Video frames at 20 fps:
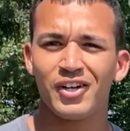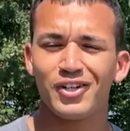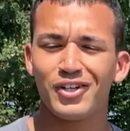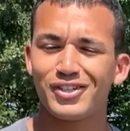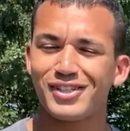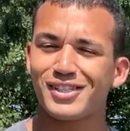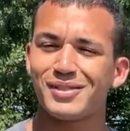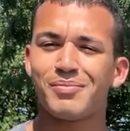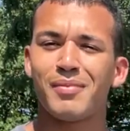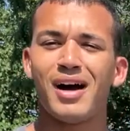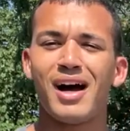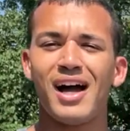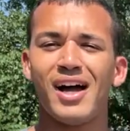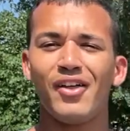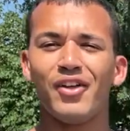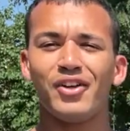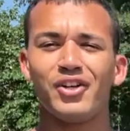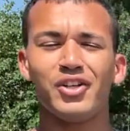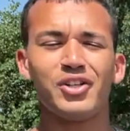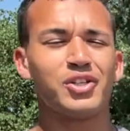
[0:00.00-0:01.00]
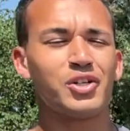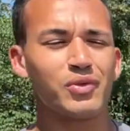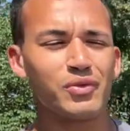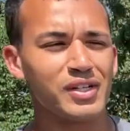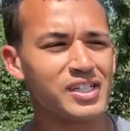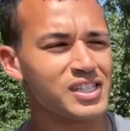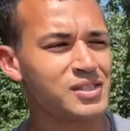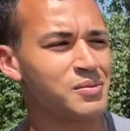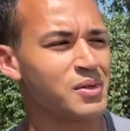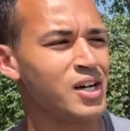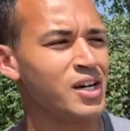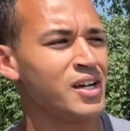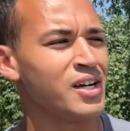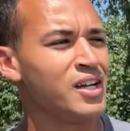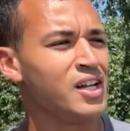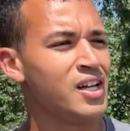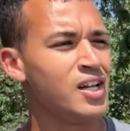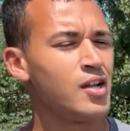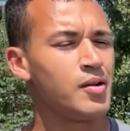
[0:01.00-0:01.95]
good smile and good charisma.